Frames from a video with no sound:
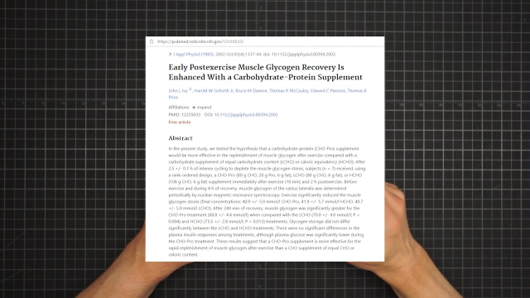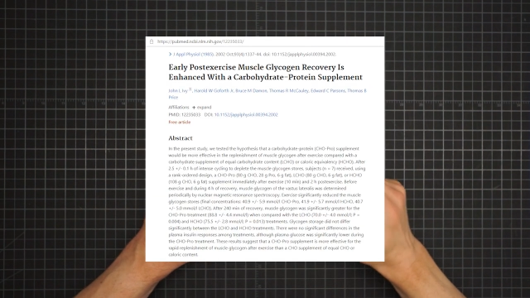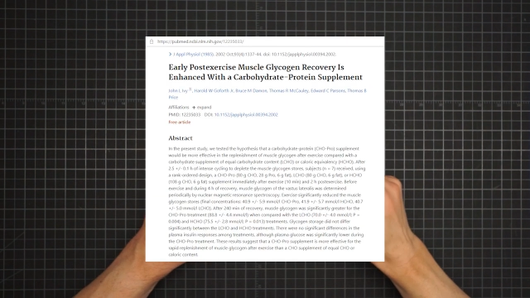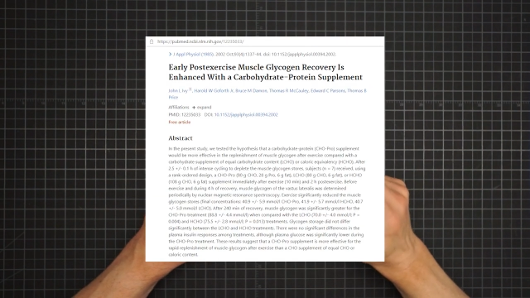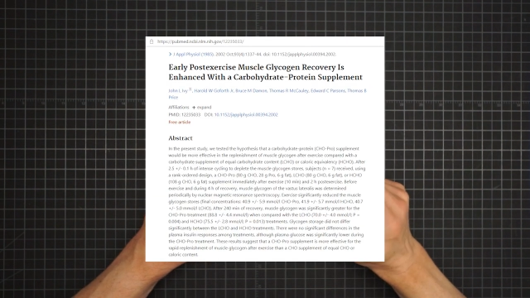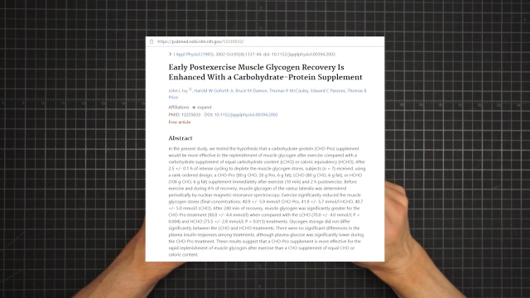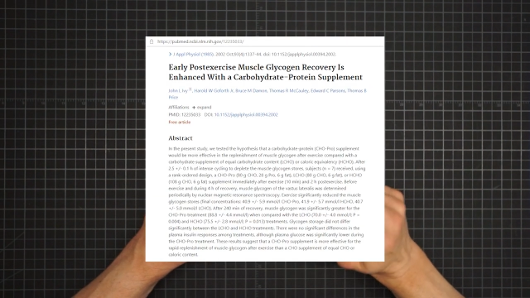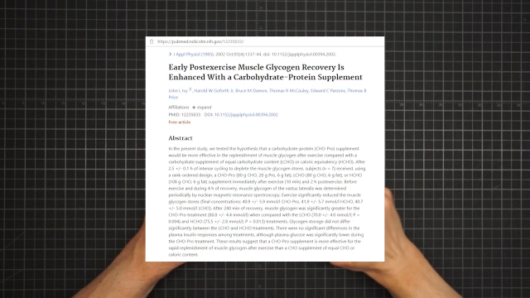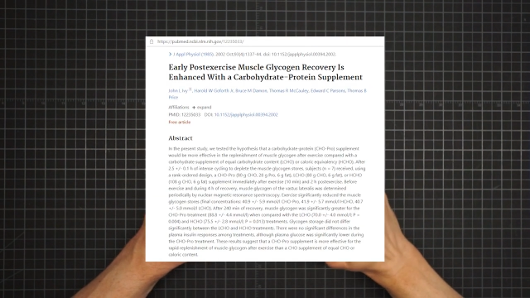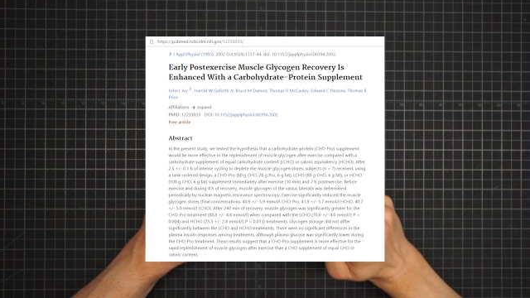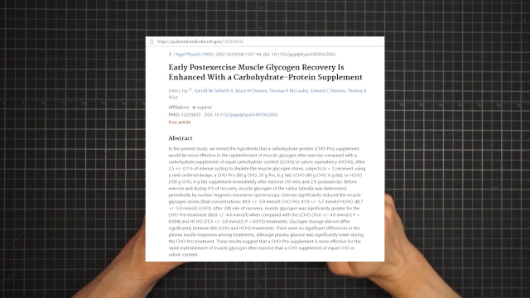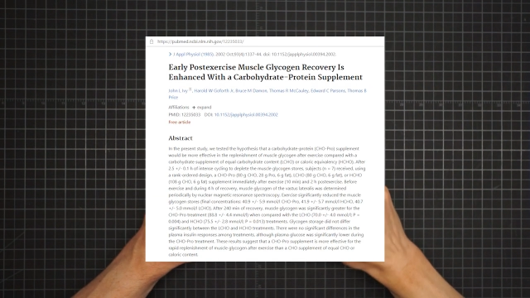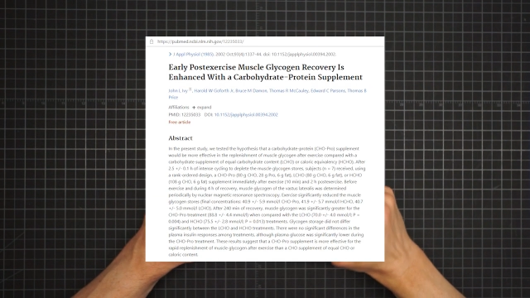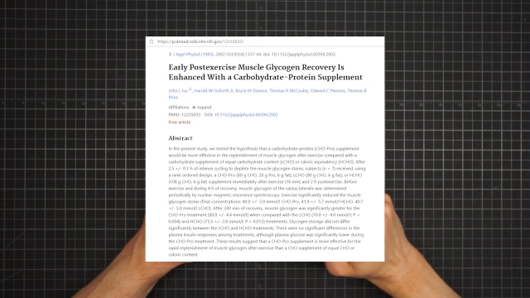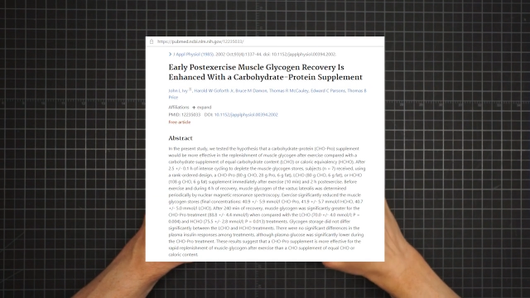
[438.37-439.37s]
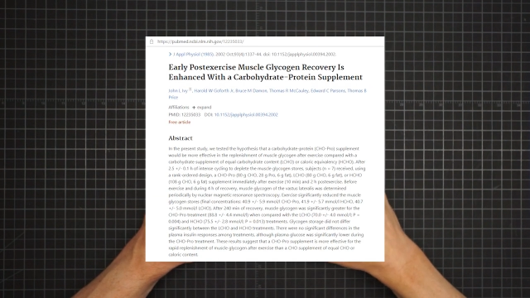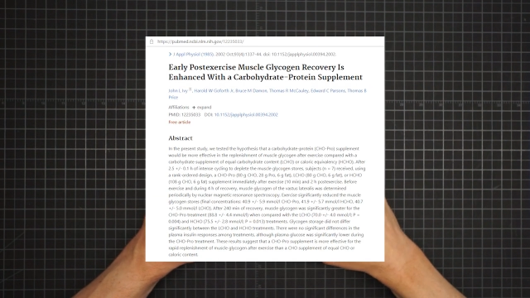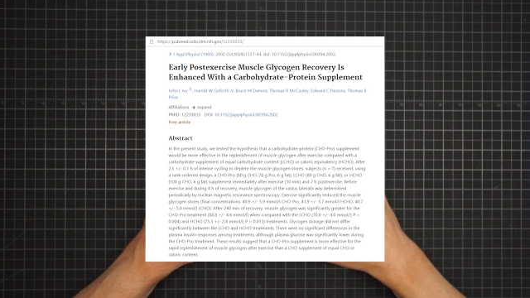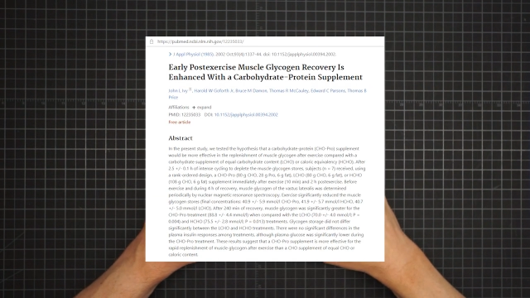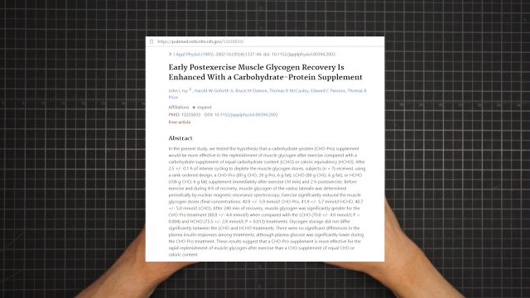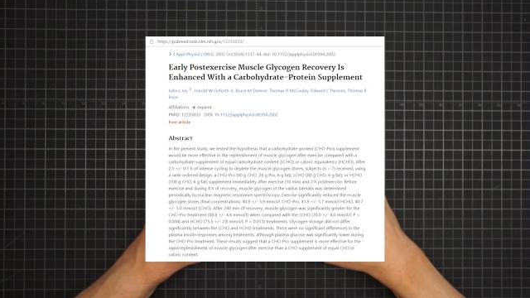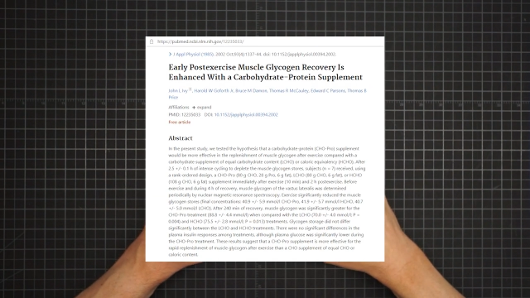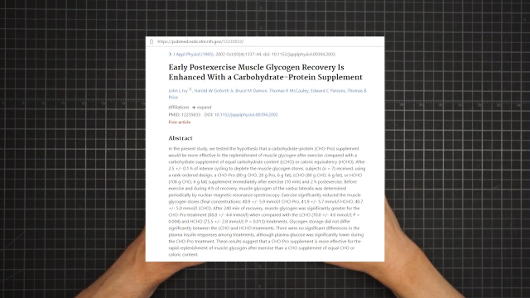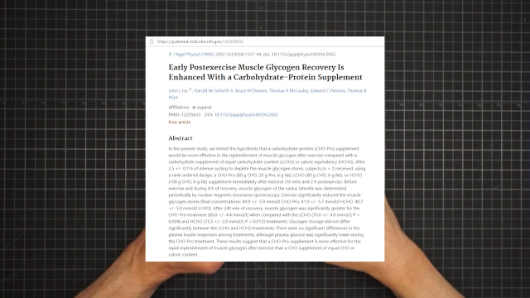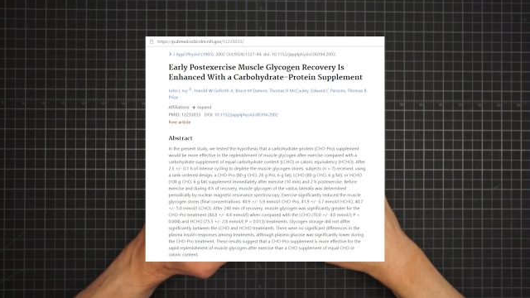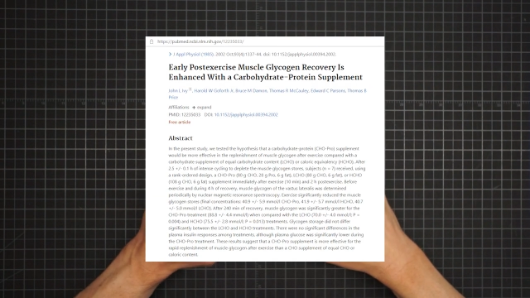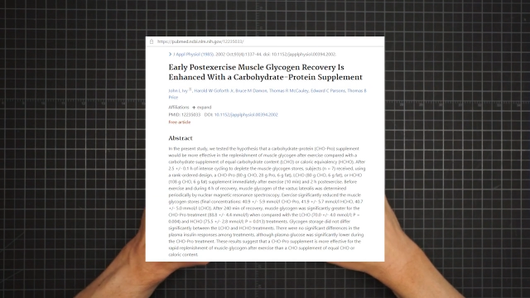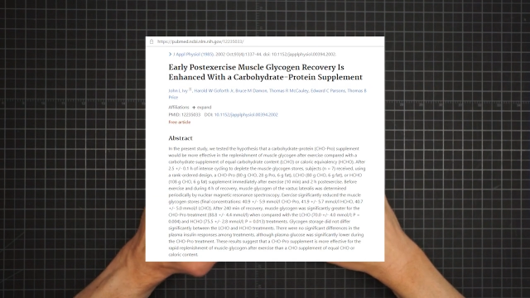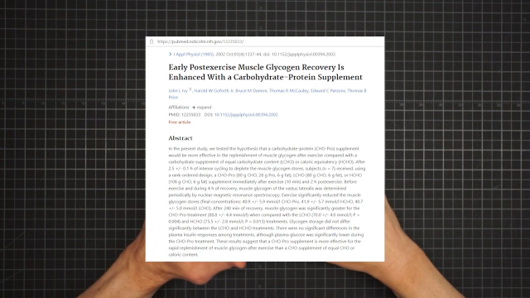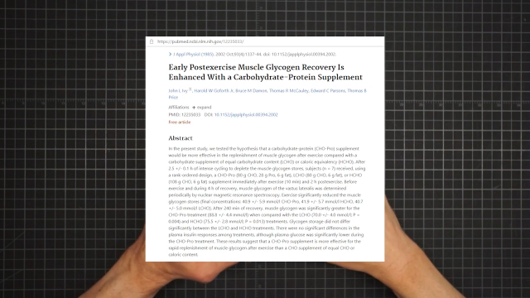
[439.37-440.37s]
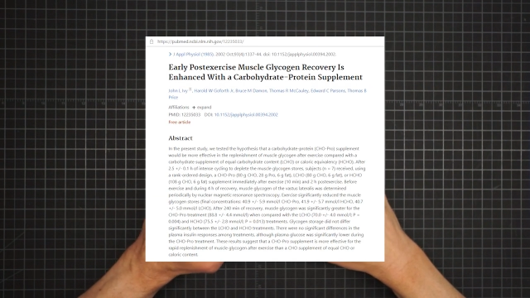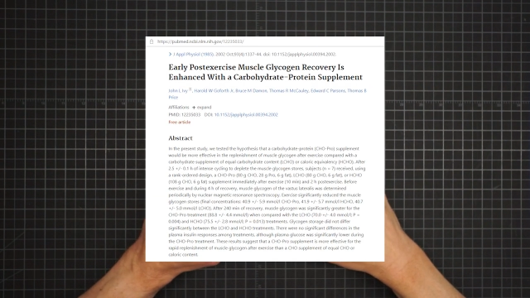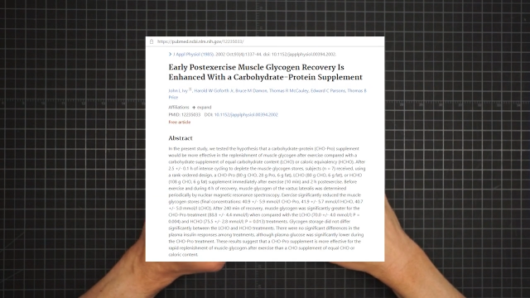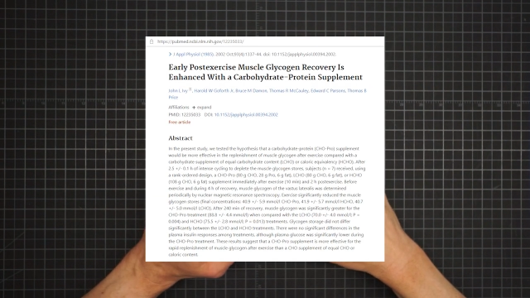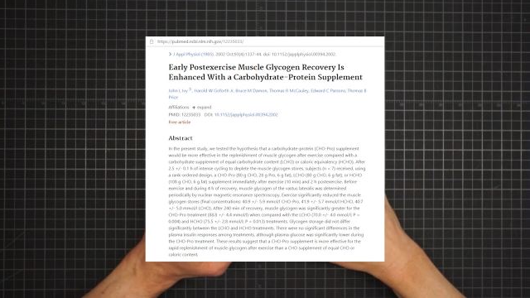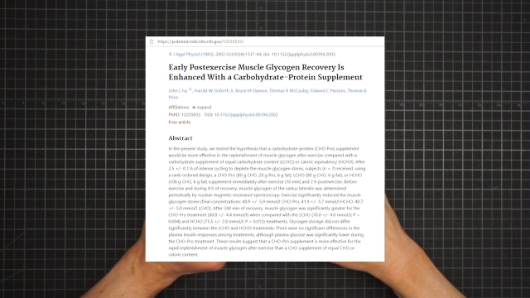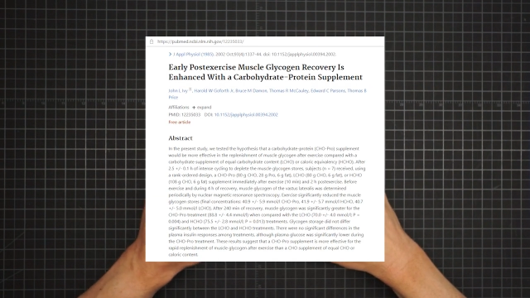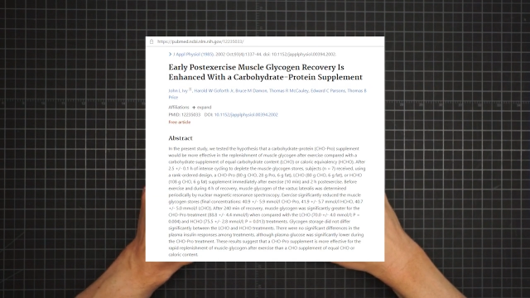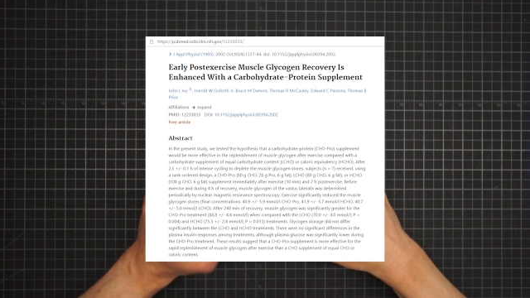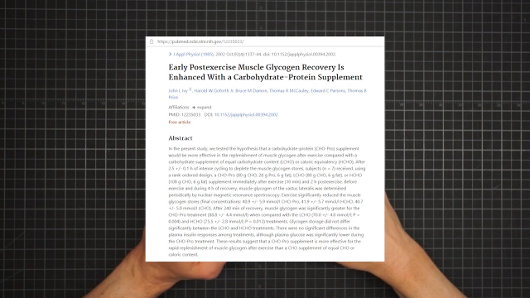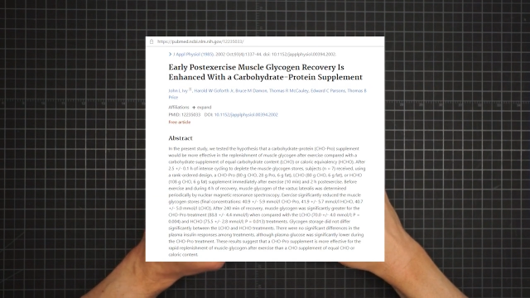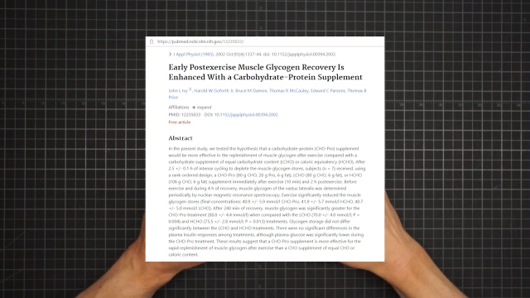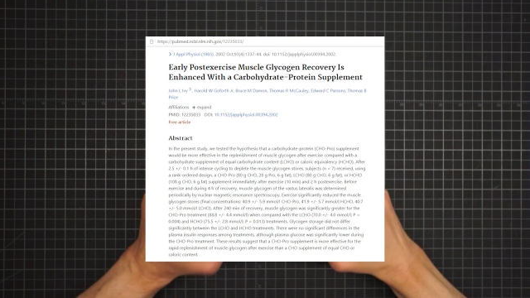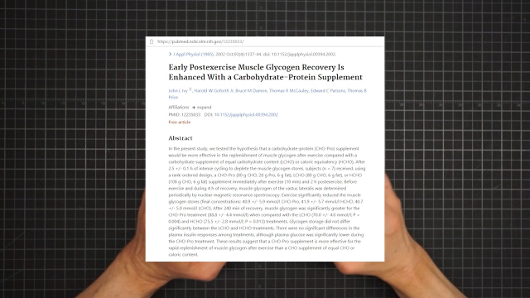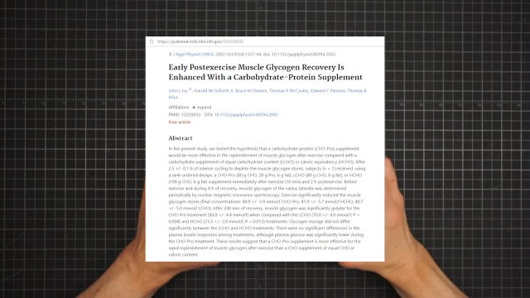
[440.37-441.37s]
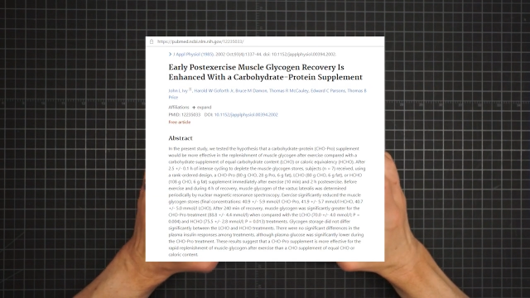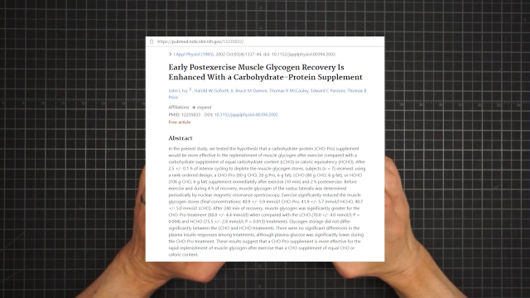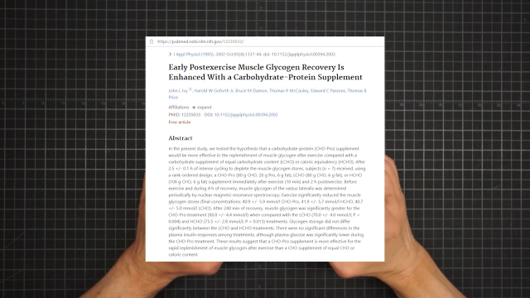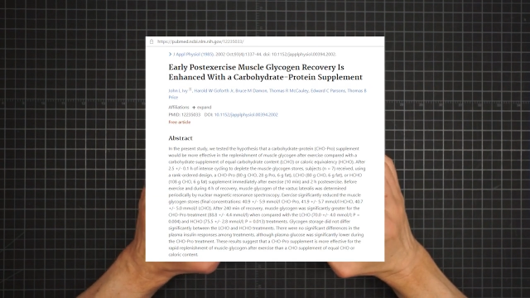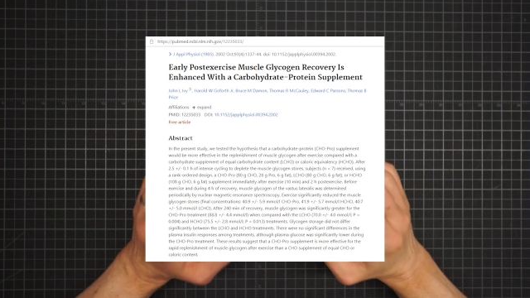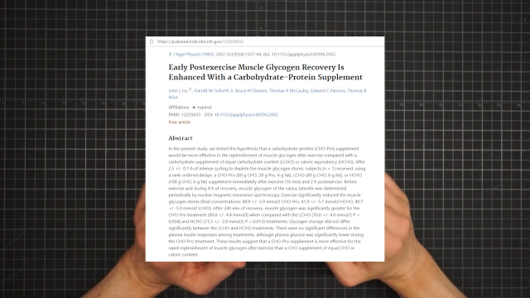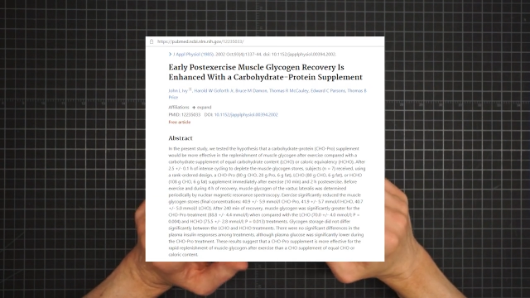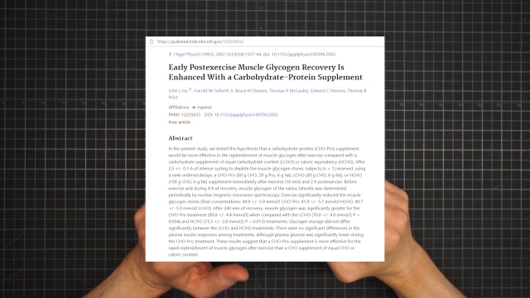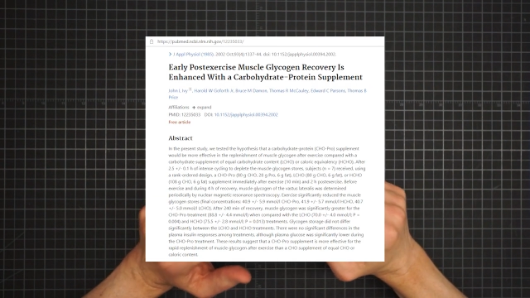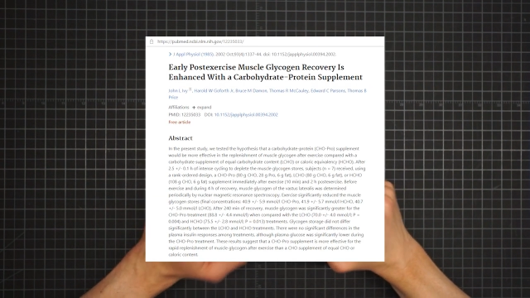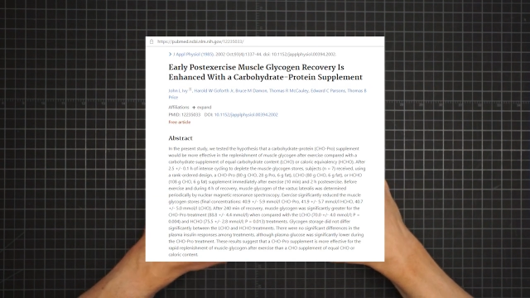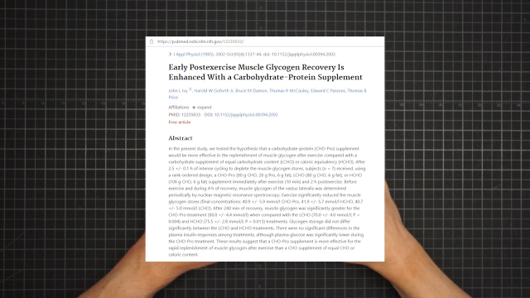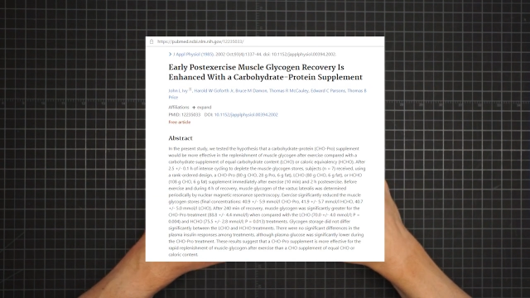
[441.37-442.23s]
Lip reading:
[unreadable: no face in view]